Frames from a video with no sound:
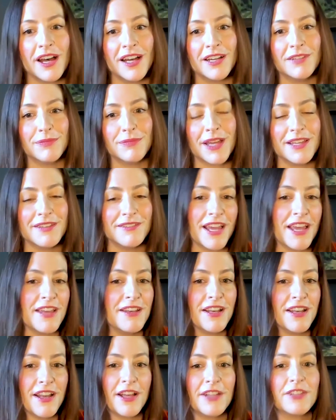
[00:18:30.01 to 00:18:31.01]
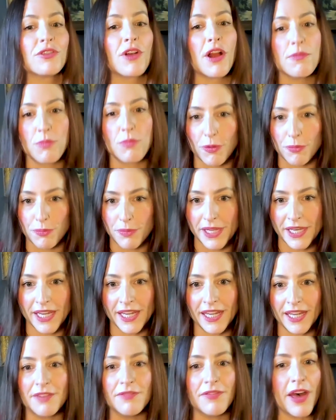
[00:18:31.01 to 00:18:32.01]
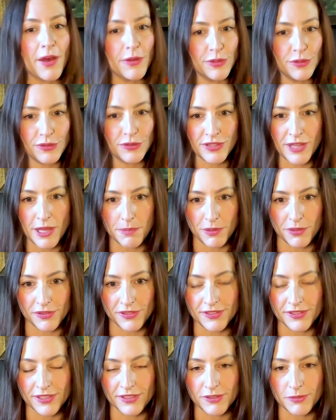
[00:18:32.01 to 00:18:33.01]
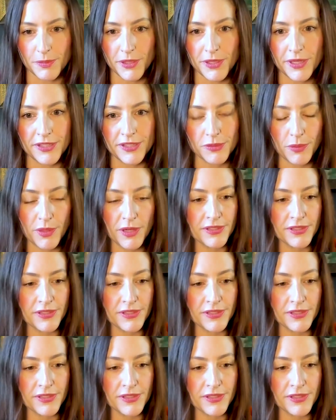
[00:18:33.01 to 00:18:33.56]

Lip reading: and ascribe more meaning and value to that person's experience.